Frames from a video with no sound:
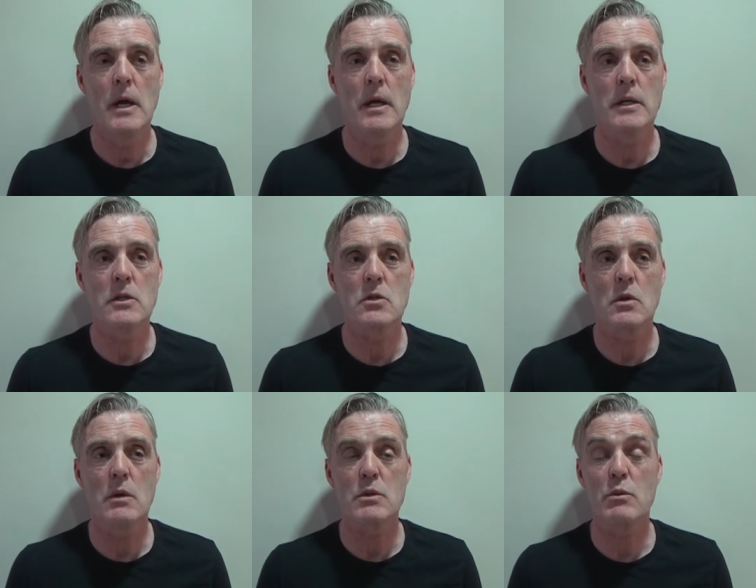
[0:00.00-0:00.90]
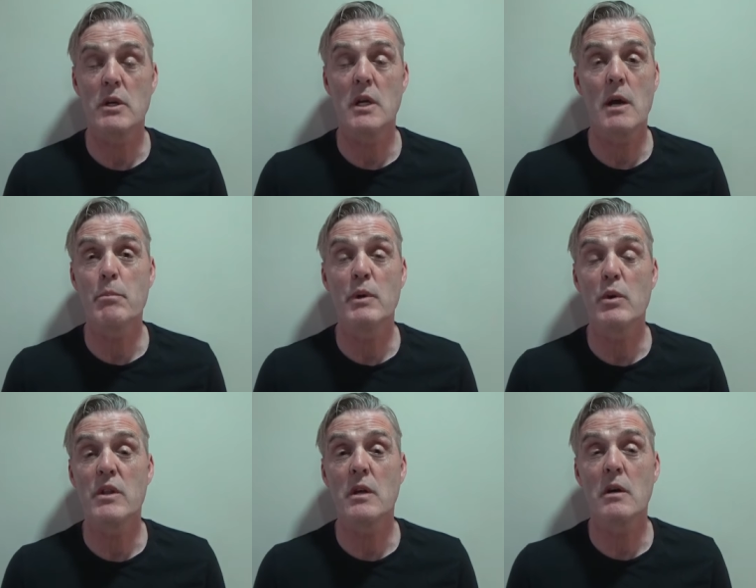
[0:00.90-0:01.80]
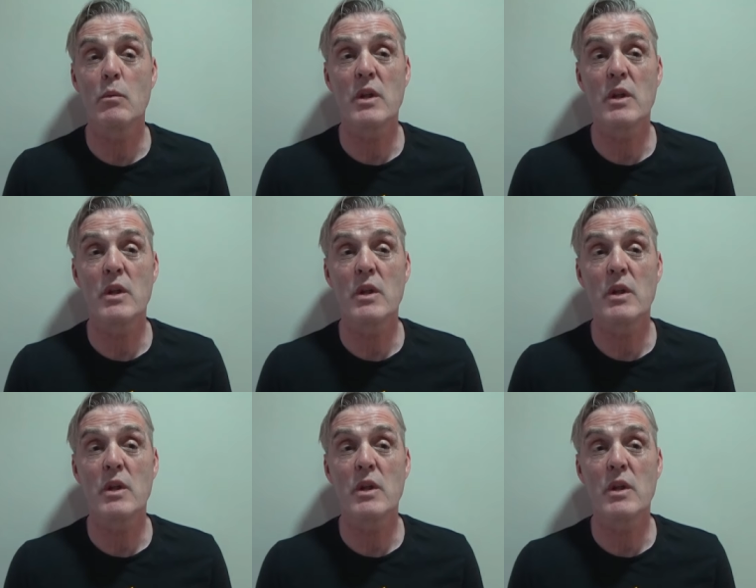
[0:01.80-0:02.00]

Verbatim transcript: and so I was very happy with the,